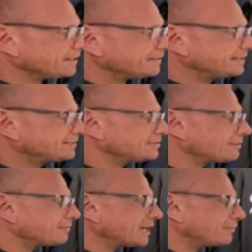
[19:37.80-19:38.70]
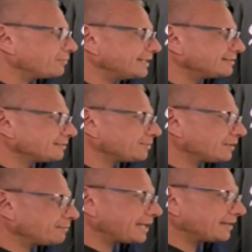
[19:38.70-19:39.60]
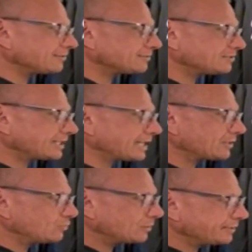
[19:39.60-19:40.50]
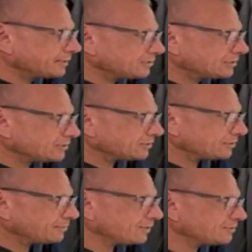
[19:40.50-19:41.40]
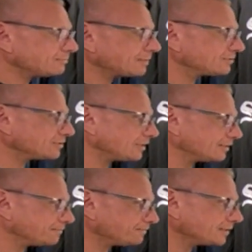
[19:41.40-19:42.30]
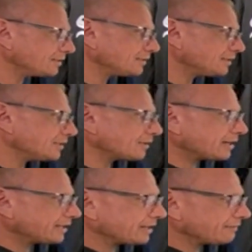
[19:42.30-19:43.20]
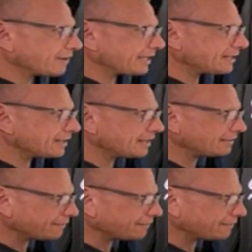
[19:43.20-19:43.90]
is a reasonable amount to get a woman to build some muscle on. You know, if I get a